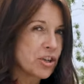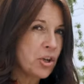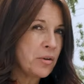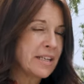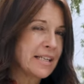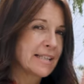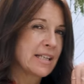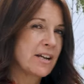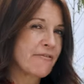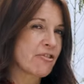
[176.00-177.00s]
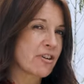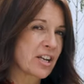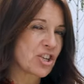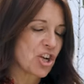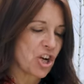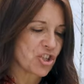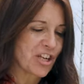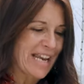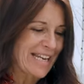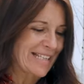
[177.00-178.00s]
the unit is delivering charge
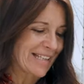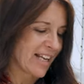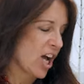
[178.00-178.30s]
into the